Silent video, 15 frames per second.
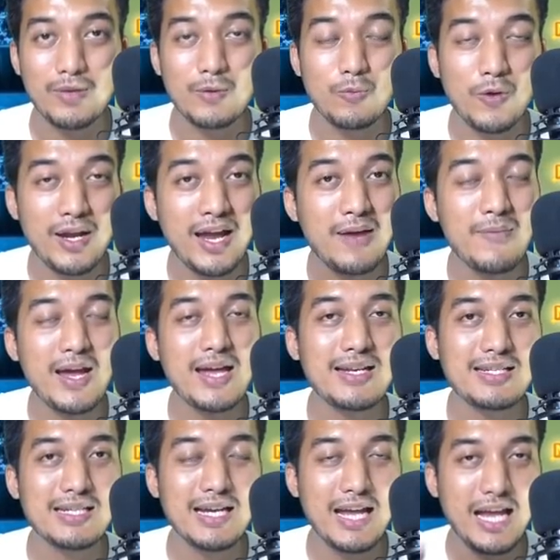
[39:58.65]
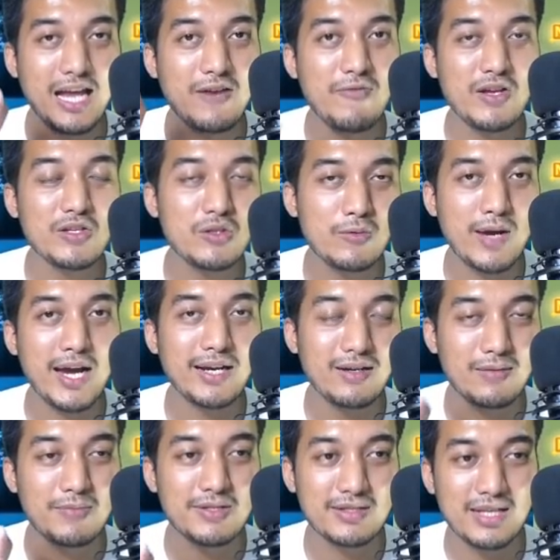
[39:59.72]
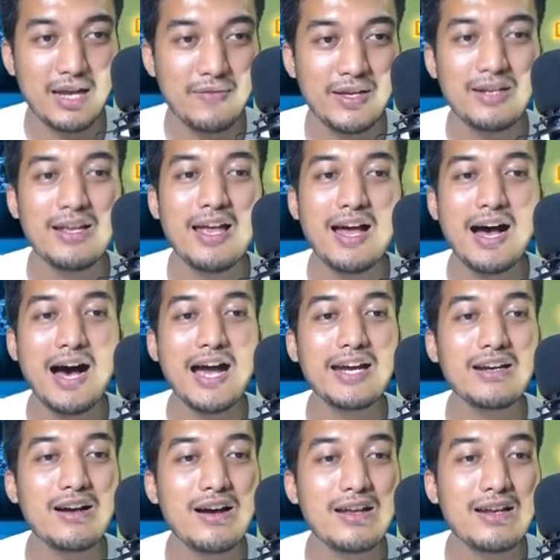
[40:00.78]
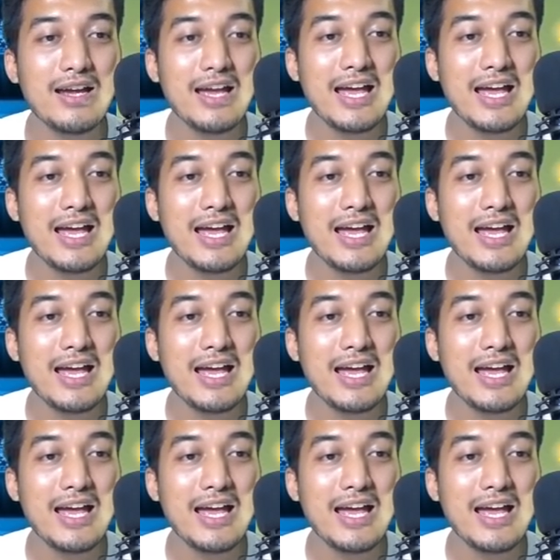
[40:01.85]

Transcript: But when I'm at adventure rank number seven, I got